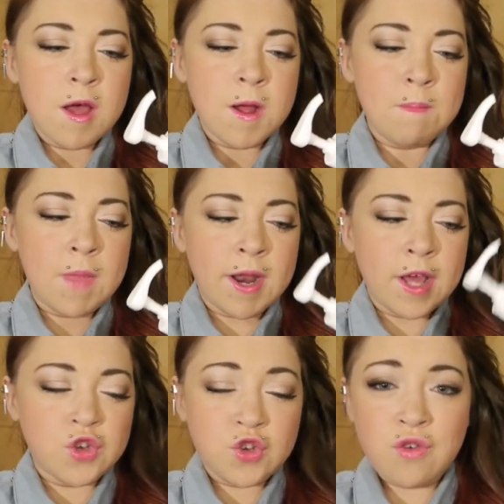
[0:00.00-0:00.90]
um, and
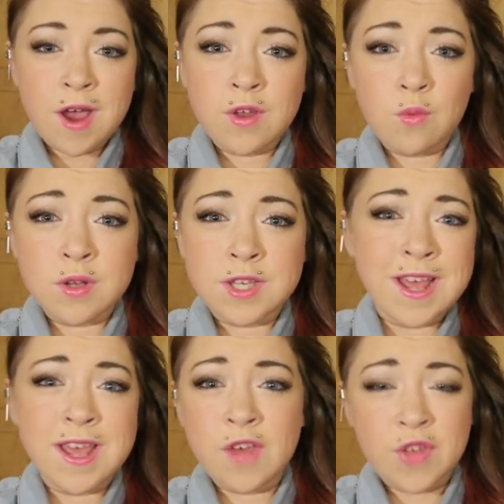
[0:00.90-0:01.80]
I just tried it one
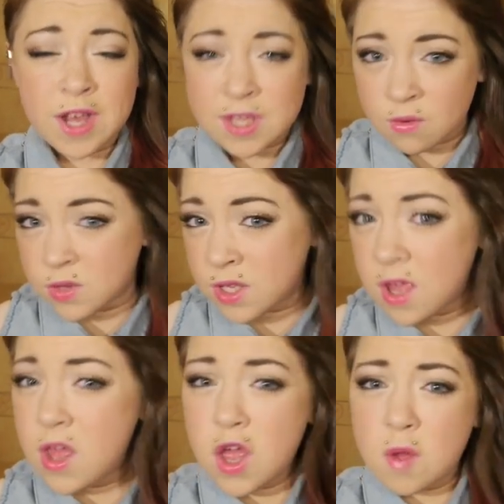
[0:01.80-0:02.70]
day I think because I was
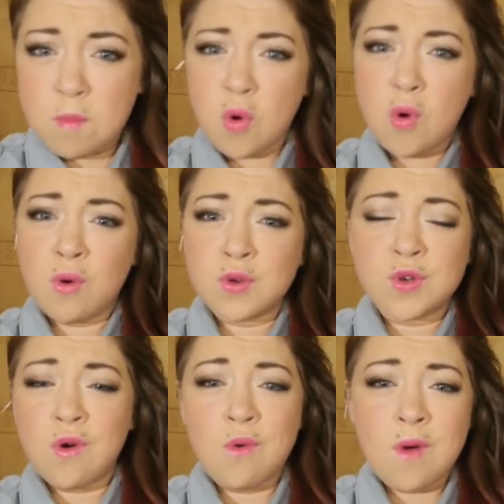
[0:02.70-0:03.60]

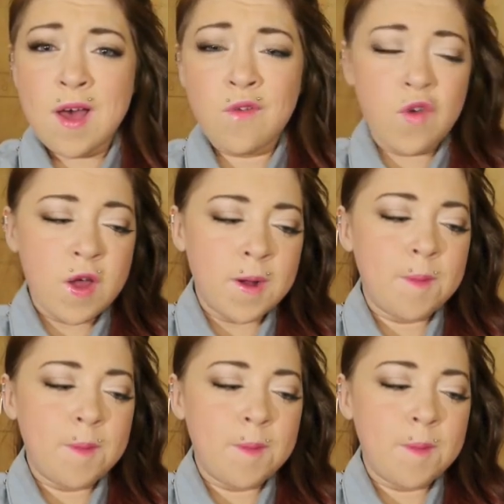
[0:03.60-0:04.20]
bored or whatever